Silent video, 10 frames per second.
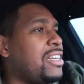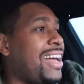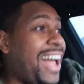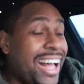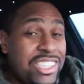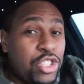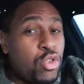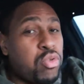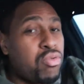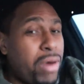That's
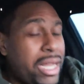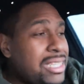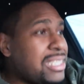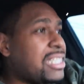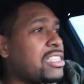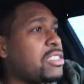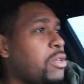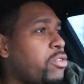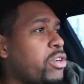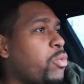crazy
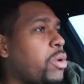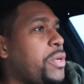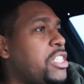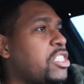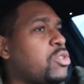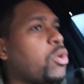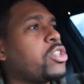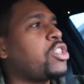considering where we just were.